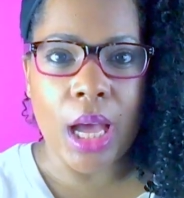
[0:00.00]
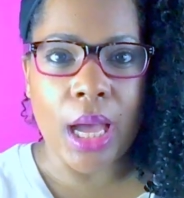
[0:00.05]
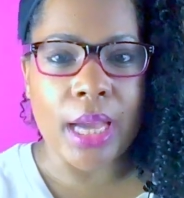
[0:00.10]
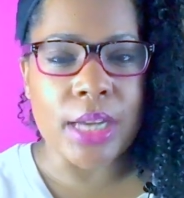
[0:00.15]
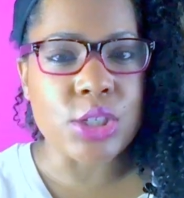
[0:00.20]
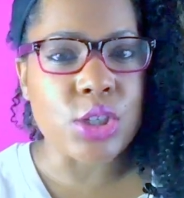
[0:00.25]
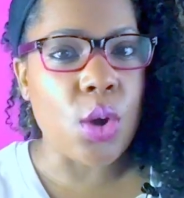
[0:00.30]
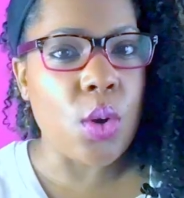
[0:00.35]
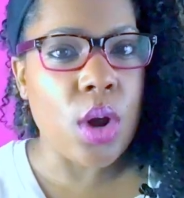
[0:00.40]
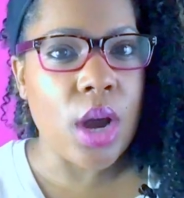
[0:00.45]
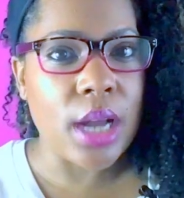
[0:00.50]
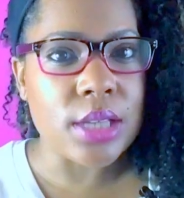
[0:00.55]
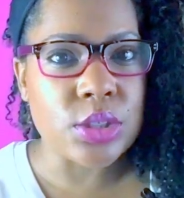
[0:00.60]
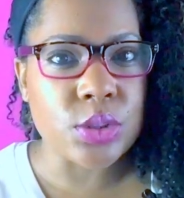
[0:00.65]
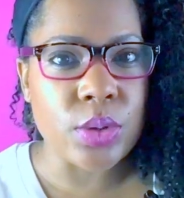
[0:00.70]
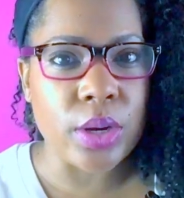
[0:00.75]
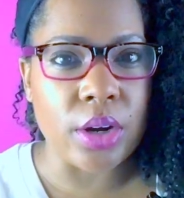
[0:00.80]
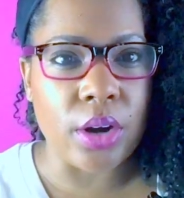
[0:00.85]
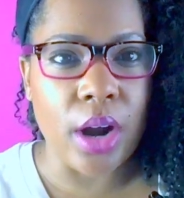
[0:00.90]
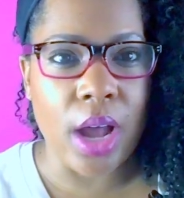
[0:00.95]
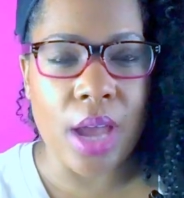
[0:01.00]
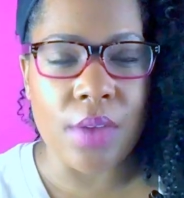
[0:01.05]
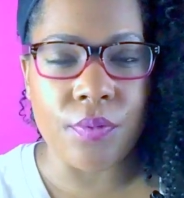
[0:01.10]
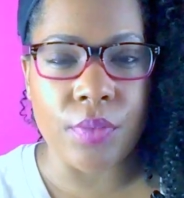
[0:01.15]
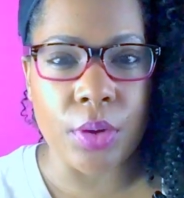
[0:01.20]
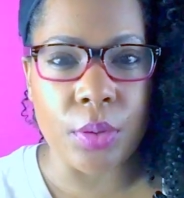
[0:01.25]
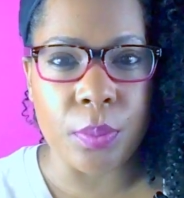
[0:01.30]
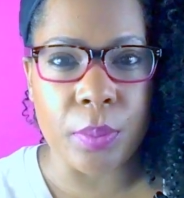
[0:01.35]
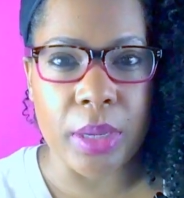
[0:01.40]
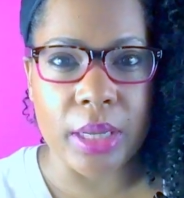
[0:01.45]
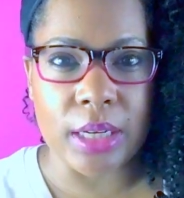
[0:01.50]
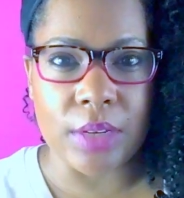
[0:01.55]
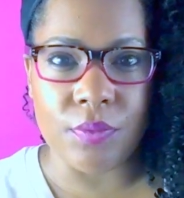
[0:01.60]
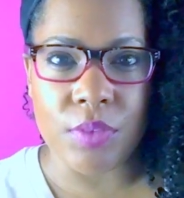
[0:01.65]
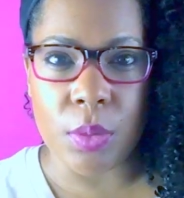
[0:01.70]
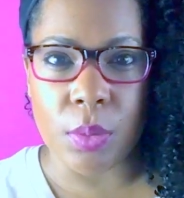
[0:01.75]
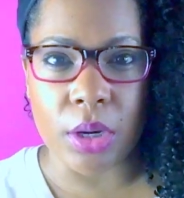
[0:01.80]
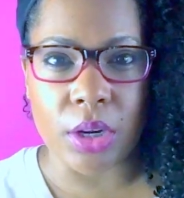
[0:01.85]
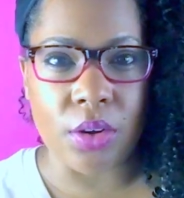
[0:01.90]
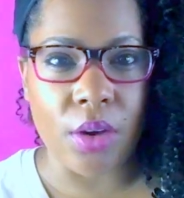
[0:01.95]
I don't concentrate on iPhone, but
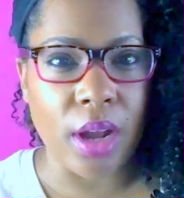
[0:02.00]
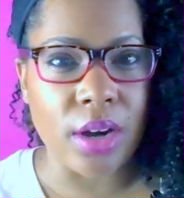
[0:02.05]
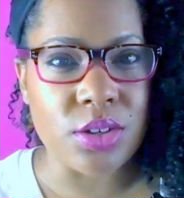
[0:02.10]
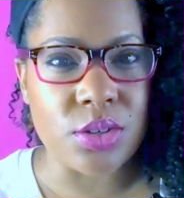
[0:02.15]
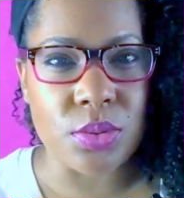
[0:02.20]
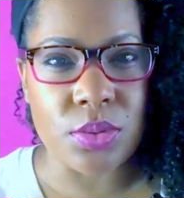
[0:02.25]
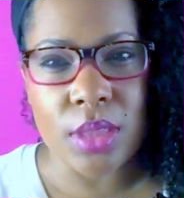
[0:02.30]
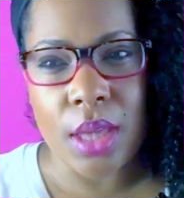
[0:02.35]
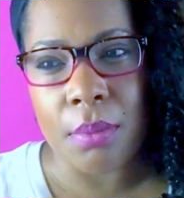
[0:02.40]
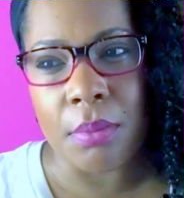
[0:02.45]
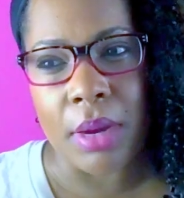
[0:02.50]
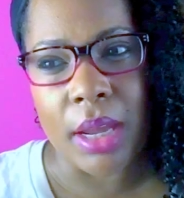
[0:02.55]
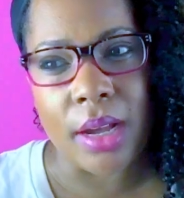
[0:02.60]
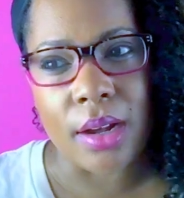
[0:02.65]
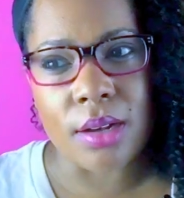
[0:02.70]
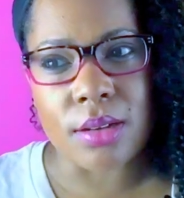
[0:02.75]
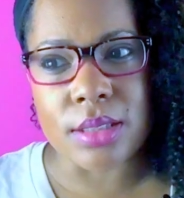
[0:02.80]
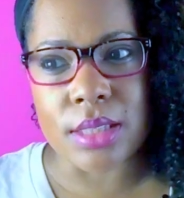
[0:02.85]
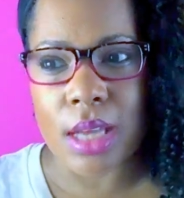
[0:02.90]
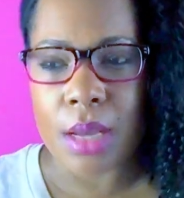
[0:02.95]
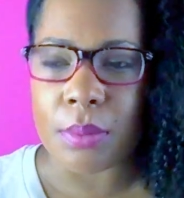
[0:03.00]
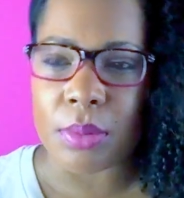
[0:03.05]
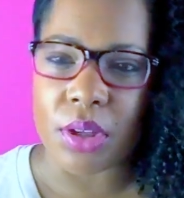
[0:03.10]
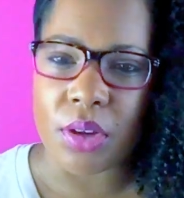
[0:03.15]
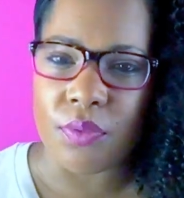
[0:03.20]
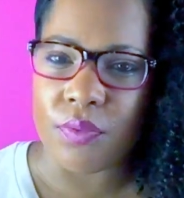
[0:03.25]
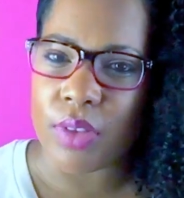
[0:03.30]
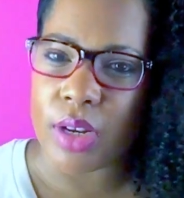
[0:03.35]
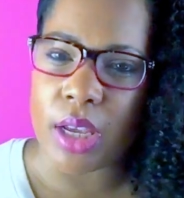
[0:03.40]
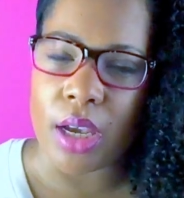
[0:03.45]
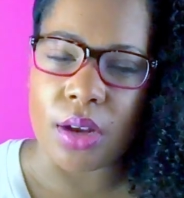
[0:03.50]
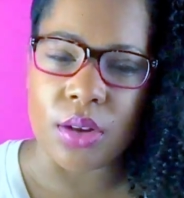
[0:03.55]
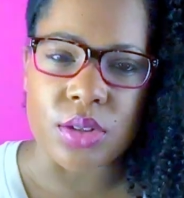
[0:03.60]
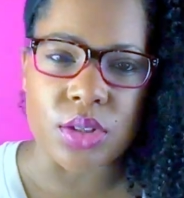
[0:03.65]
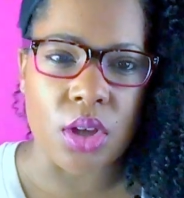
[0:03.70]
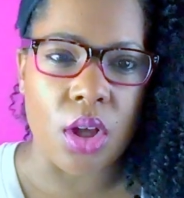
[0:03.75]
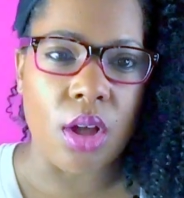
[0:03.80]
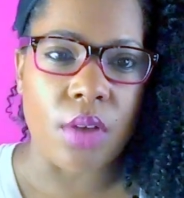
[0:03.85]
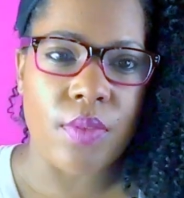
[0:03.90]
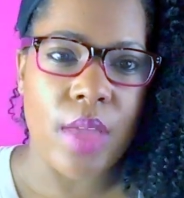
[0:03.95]
if you want to know how to do thumbnails, upload
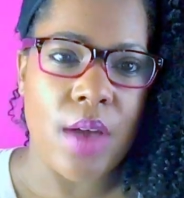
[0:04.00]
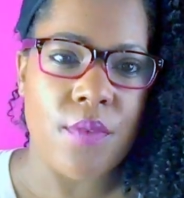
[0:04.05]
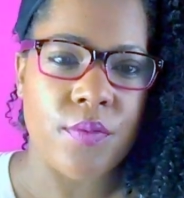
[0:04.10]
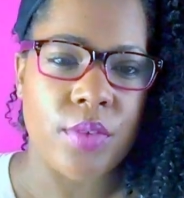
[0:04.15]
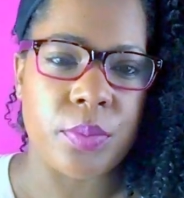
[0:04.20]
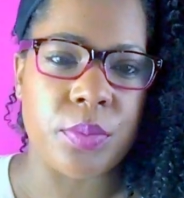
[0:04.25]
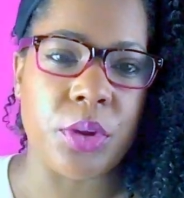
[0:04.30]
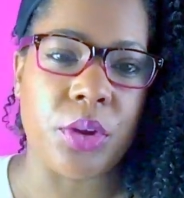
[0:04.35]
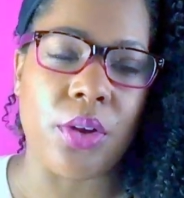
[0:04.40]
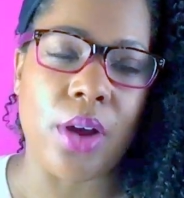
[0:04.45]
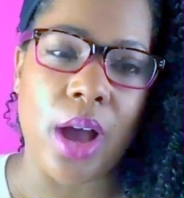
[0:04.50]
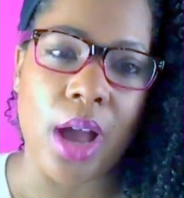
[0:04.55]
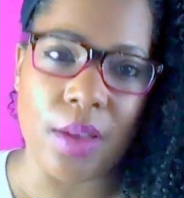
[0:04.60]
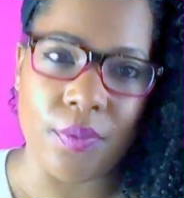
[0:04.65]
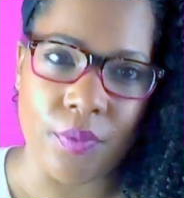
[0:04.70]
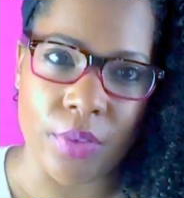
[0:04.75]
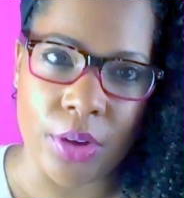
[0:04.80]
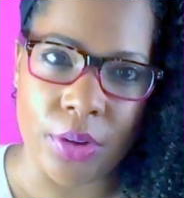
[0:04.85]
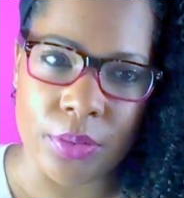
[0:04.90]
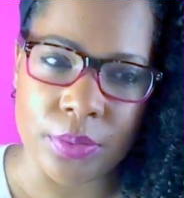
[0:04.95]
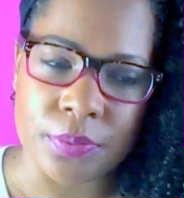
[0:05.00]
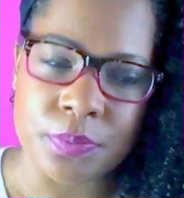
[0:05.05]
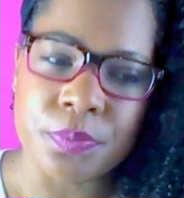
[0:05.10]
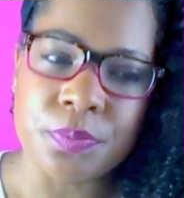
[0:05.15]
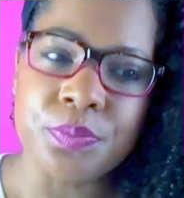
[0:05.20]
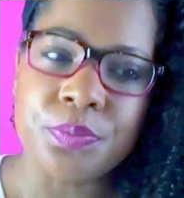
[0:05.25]
videos, all of that from your iPhone,